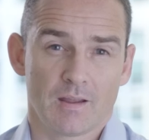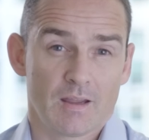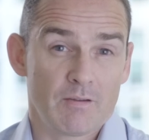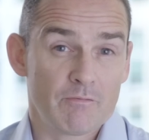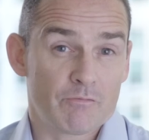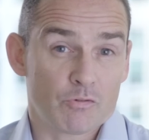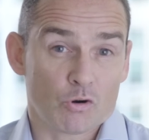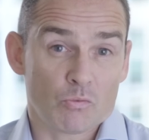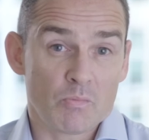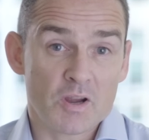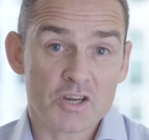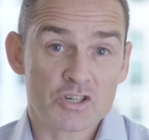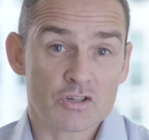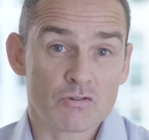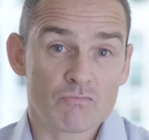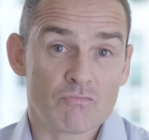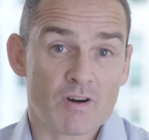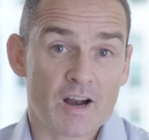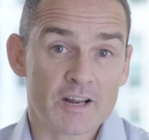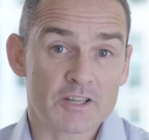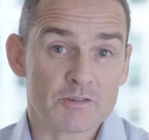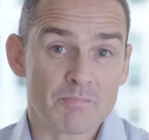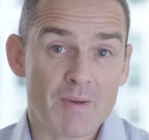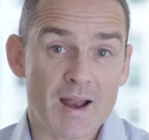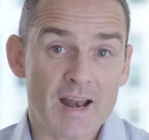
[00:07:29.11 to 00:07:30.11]
Information
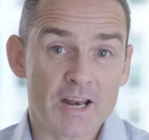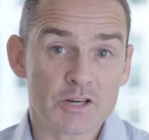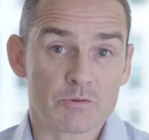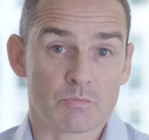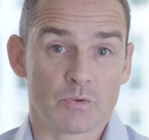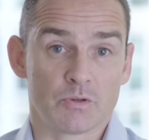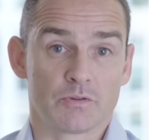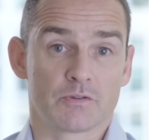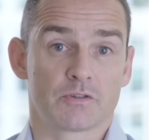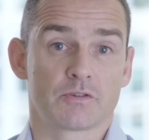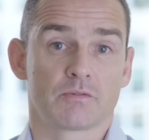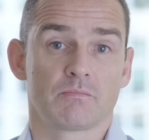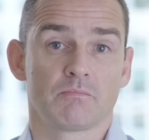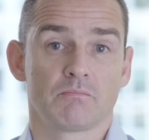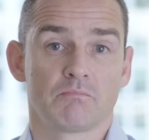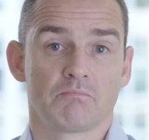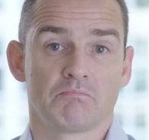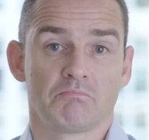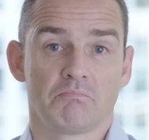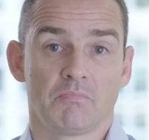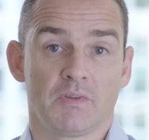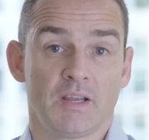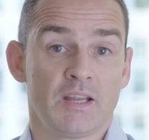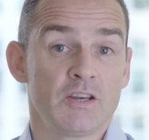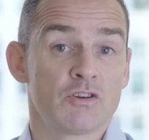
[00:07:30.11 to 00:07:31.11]
rights management
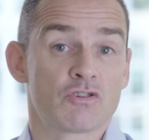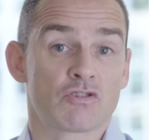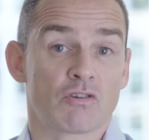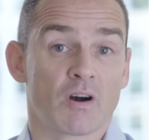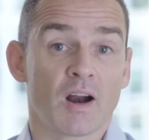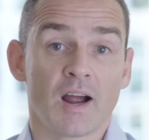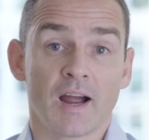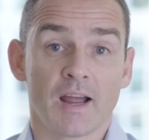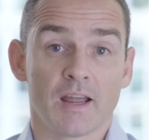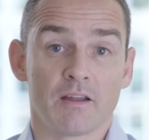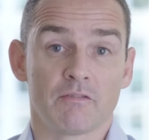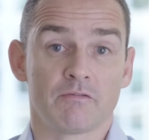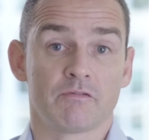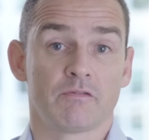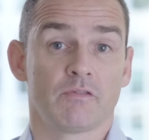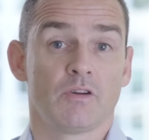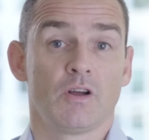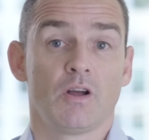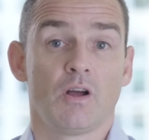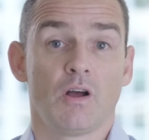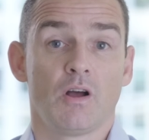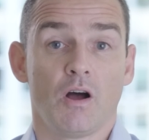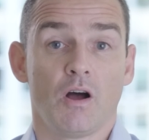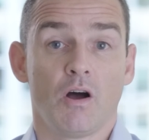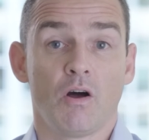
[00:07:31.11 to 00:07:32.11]
in Drive
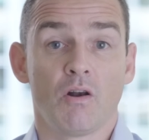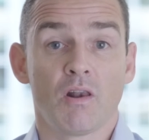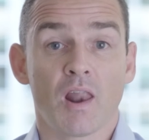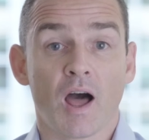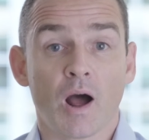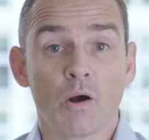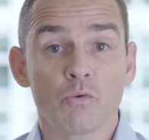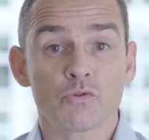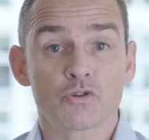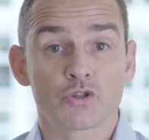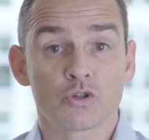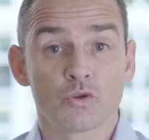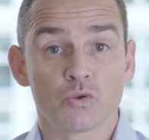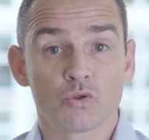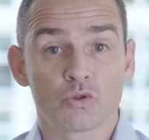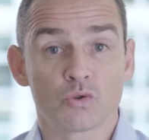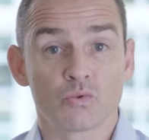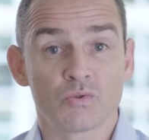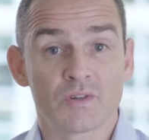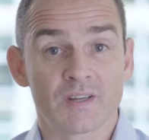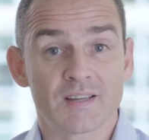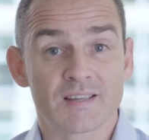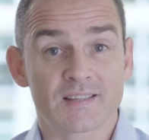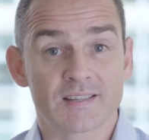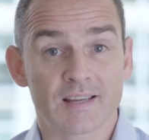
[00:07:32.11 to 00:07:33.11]
allows you
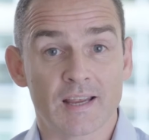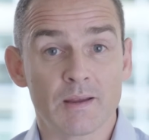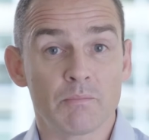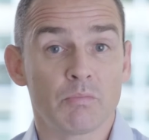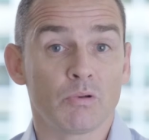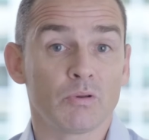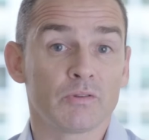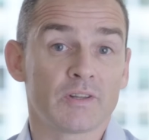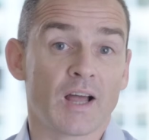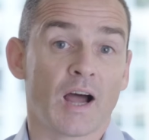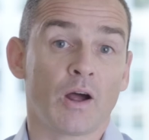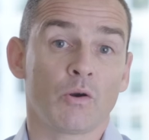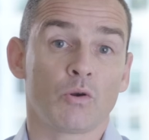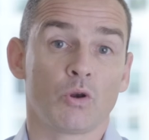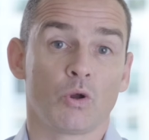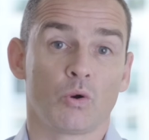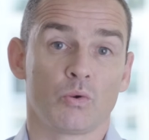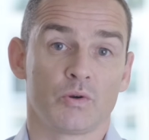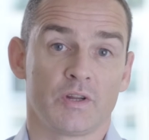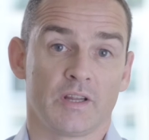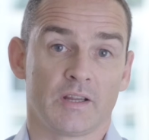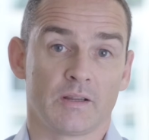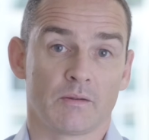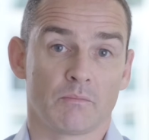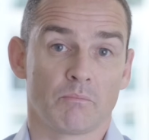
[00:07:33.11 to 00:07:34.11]
to disable
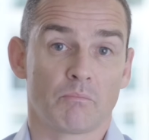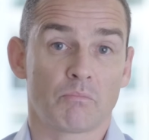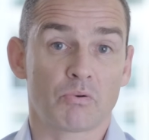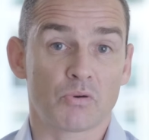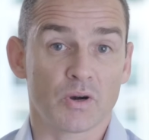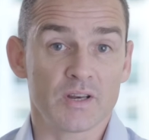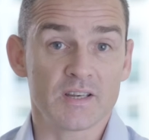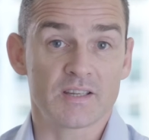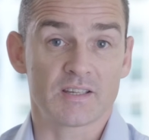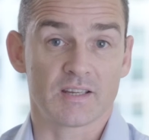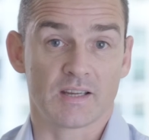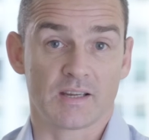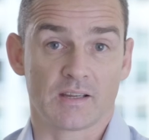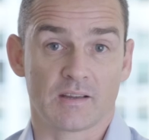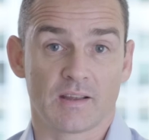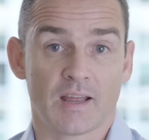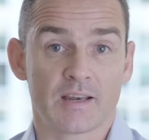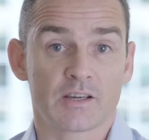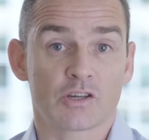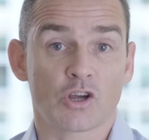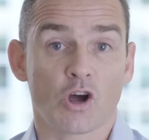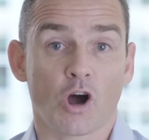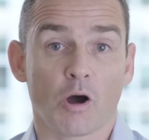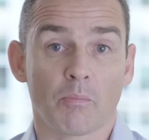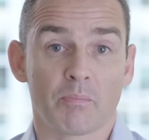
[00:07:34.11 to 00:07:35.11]
downloading, printing,
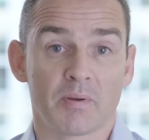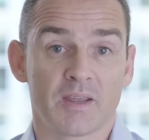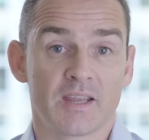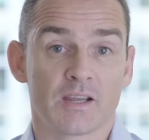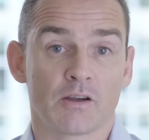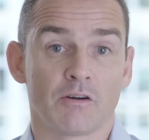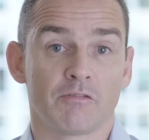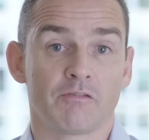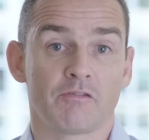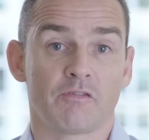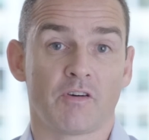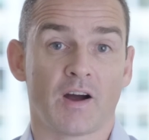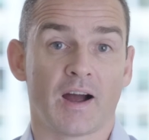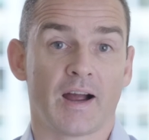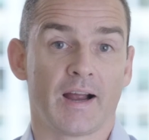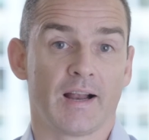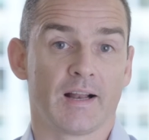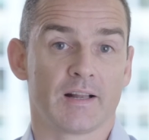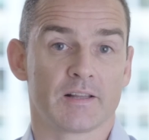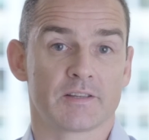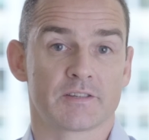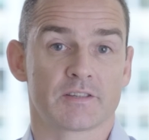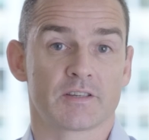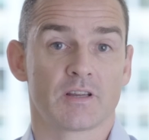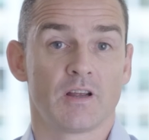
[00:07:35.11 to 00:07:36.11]
and copying of
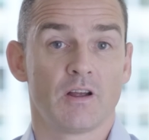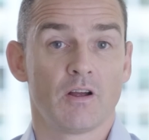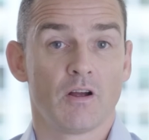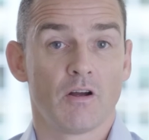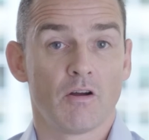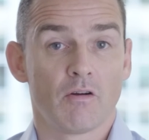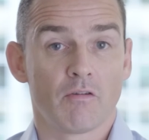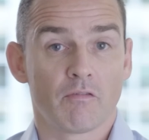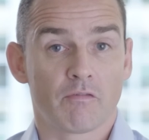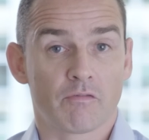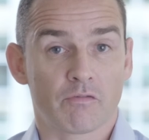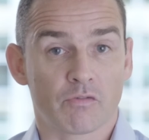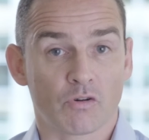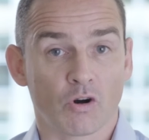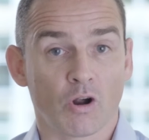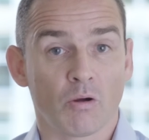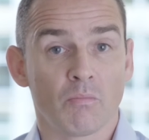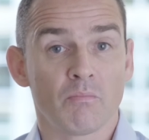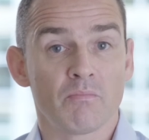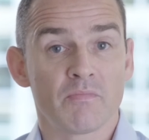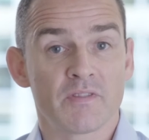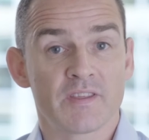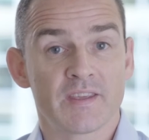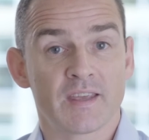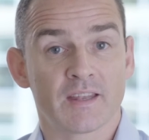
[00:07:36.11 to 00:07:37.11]
files
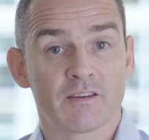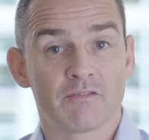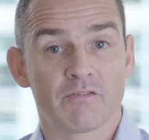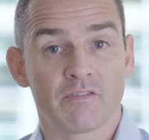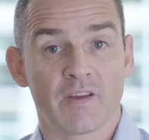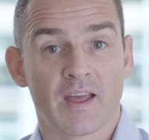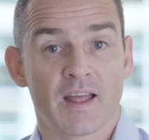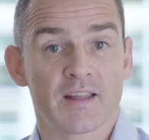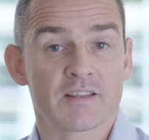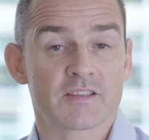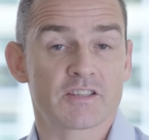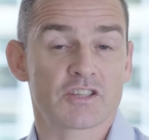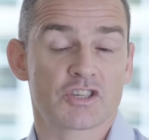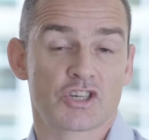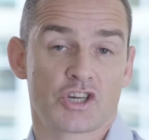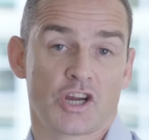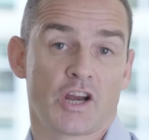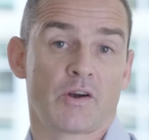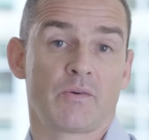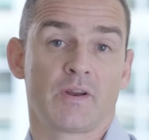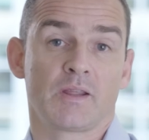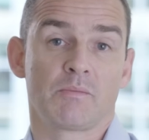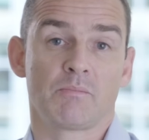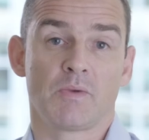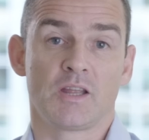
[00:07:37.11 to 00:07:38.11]
from the advanced
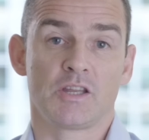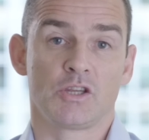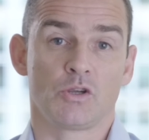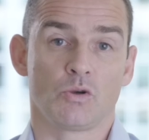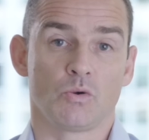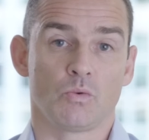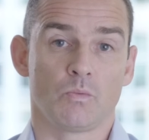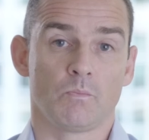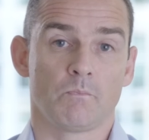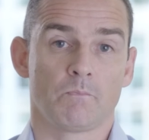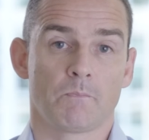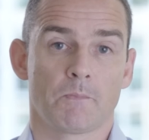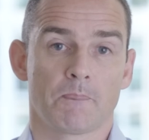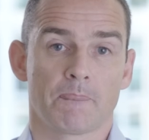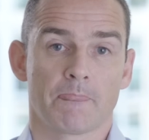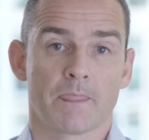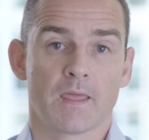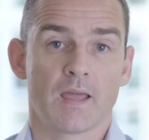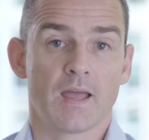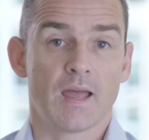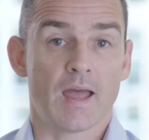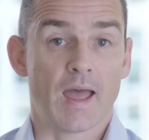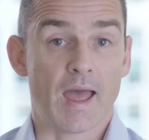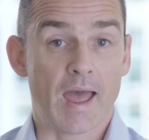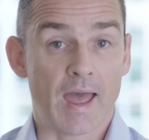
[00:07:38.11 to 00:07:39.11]
sharing menu,
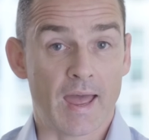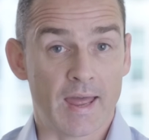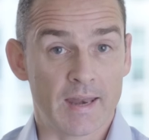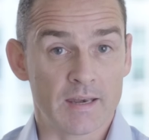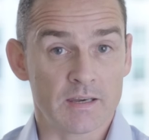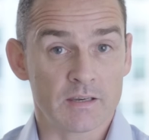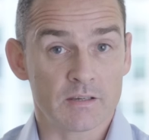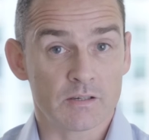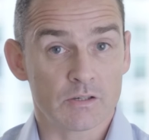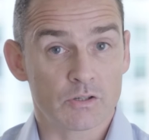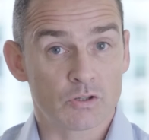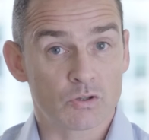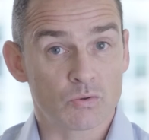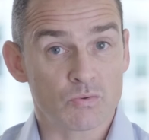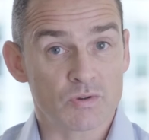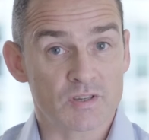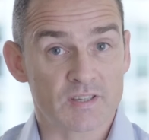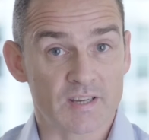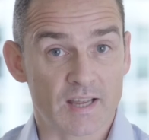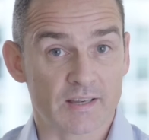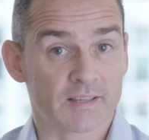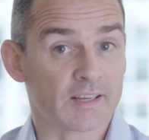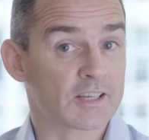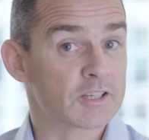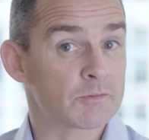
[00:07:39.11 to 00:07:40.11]
and to
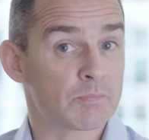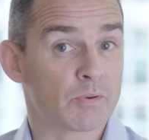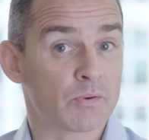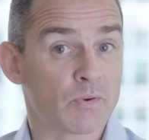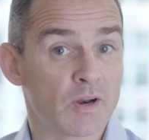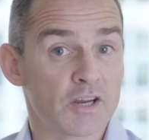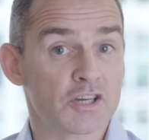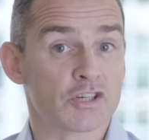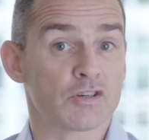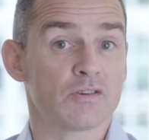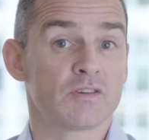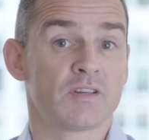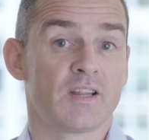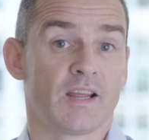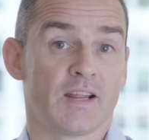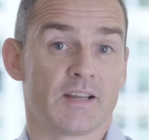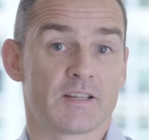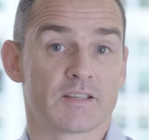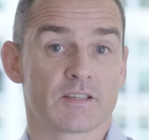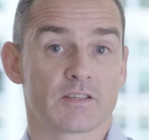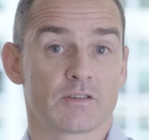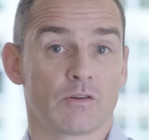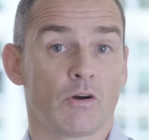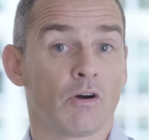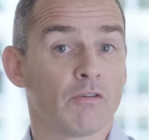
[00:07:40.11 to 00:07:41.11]
set expiration
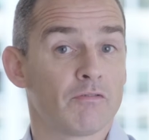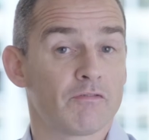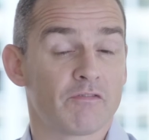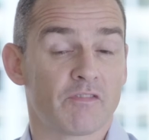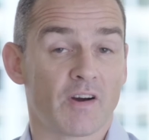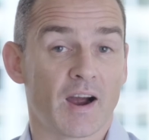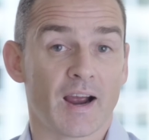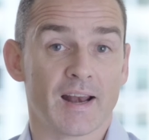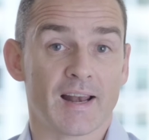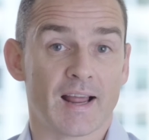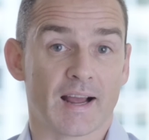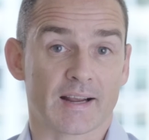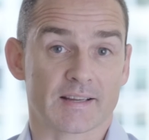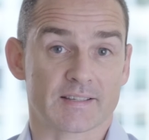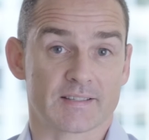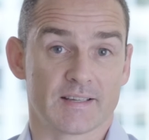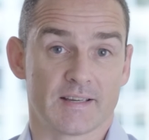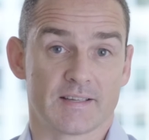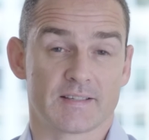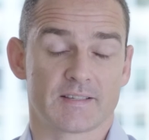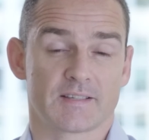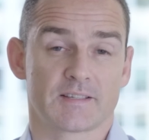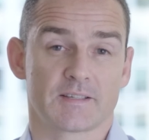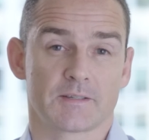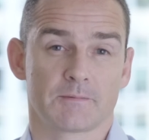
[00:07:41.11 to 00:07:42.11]
dates on file
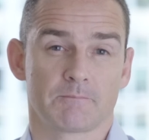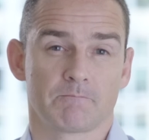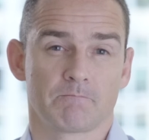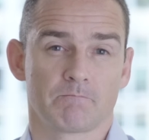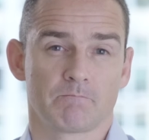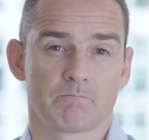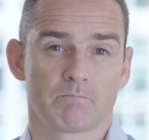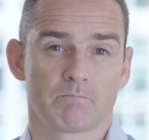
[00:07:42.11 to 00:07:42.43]
access.